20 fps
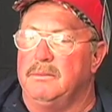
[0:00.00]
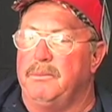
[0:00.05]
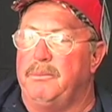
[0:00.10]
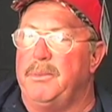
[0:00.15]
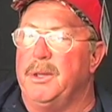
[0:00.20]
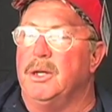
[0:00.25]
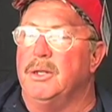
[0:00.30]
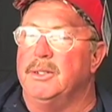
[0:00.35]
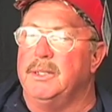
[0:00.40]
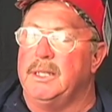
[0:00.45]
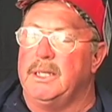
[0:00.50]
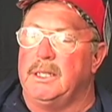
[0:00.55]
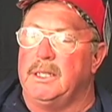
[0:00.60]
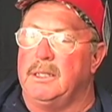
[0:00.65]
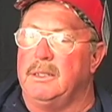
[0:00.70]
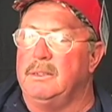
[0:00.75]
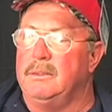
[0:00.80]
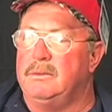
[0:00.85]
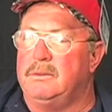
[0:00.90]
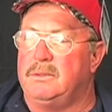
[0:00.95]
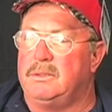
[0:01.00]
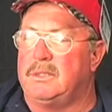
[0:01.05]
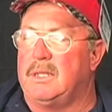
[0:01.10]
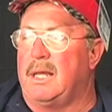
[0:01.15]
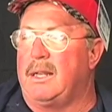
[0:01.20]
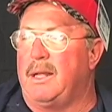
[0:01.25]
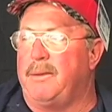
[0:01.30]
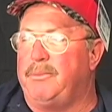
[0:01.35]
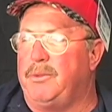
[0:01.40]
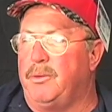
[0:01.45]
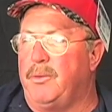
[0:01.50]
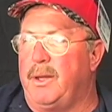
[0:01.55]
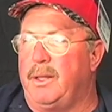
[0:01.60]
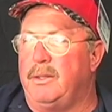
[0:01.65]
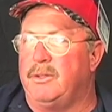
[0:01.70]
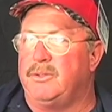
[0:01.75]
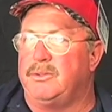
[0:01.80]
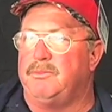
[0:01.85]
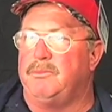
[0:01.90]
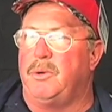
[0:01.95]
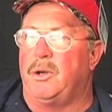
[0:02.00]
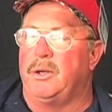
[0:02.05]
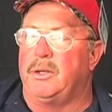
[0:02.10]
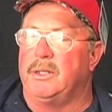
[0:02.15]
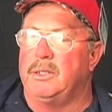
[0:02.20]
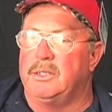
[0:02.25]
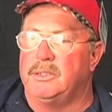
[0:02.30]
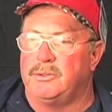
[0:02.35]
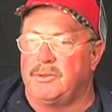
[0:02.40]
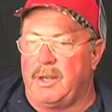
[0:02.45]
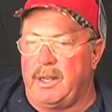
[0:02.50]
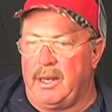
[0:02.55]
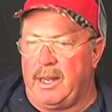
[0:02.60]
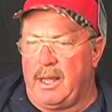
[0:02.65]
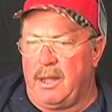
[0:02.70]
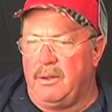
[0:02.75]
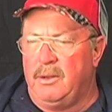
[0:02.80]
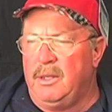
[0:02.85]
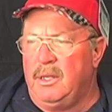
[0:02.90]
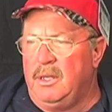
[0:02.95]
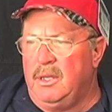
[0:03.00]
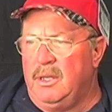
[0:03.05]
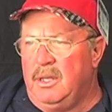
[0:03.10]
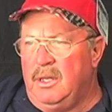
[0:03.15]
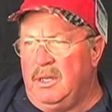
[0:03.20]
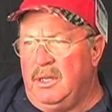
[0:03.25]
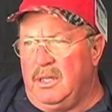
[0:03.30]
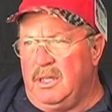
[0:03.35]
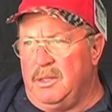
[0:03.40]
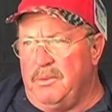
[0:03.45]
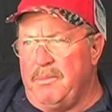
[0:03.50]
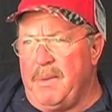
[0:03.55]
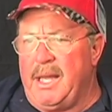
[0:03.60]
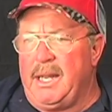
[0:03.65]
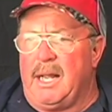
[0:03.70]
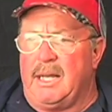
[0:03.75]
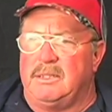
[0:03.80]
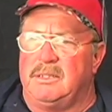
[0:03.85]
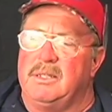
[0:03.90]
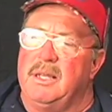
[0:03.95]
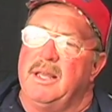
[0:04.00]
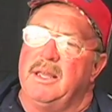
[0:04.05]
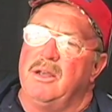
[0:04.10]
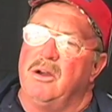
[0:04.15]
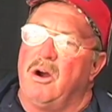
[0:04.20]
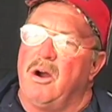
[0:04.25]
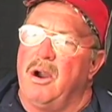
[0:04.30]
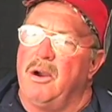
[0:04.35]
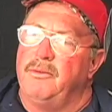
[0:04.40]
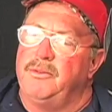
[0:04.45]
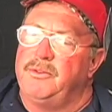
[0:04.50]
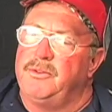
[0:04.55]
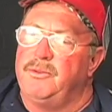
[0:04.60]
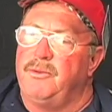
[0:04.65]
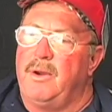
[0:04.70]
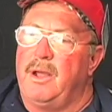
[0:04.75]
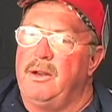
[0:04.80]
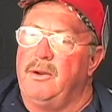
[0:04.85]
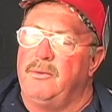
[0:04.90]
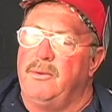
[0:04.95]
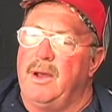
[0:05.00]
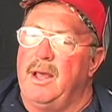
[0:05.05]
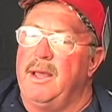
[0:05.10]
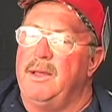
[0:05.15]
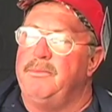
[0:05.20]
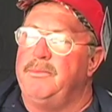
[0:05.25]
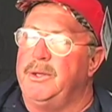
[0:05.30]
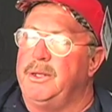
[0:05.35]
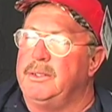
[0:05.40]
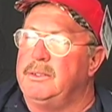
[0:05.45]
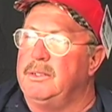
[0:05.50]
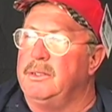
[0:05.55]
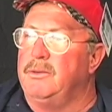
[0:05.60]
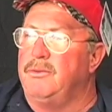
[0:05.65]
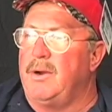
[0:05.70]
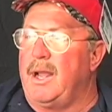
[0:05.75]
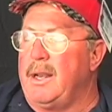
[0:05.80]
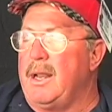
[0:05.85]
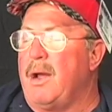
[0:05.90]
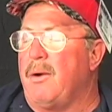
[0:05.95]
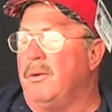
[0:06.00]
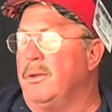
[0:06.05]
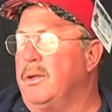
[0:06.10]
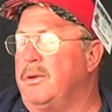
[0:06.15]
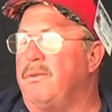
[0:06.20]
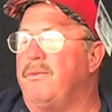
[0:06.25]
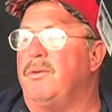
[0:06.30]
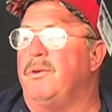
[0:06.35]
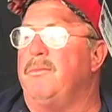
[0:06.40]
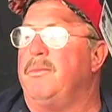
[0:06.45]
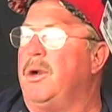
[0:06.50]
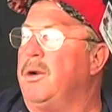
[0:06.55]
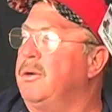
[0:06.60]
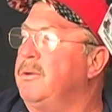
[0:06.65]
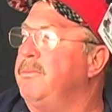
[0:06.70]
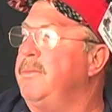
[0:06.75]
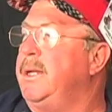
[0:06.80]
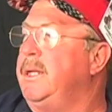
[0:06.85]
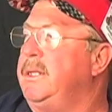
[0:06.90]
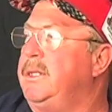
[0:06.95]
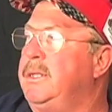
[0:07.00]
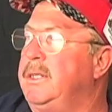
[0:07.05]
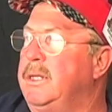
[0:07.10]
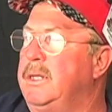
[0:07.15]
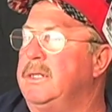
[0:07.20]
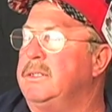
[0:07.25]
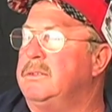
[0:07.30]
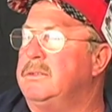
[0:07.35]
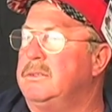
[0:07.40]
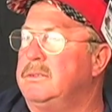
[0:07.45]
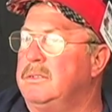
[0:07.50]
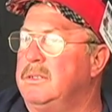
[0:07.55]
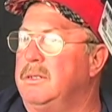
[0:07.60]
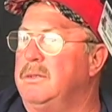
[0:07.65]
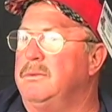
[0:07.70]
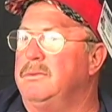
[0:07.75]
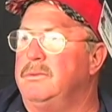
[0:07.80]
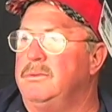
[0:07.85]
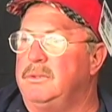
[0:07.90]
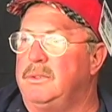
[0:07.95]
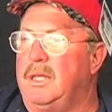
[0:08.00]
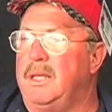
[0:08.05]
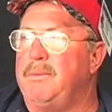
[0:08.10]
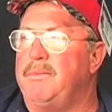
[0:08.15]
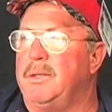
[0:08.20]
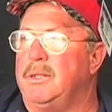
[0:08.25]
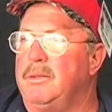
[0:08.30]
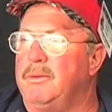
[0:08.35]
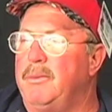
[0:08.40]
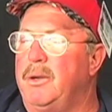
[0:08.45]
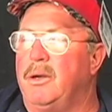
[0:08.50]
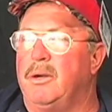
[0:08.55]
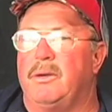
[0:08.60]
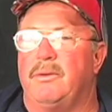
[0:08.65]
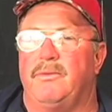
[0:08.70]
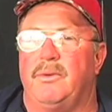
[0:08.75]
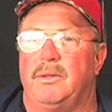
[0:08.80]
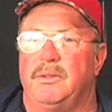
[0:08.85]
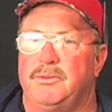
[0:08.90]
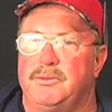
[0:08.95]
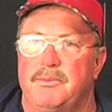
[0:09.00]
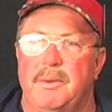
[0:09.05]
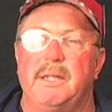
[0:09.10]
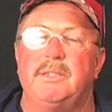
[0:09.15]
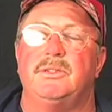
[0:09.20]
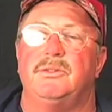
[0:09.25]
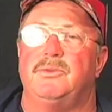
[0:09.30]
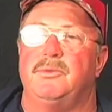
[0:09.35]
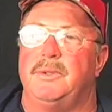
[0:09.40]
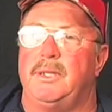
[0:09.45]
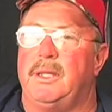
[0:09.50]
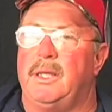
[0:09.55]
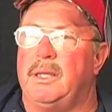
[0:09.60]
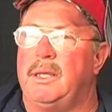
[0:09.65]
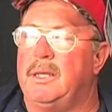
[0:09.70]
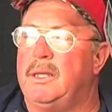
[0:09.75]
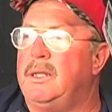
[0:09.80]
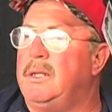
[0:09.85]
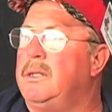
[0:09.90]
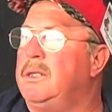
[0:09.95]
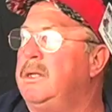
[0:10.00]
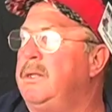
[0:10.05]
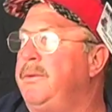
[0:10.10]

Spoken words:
building setup, the way this market is right now, you may not see any ARFs right away, but right now we're looking for American-made kits. We keep it in America as much as we can.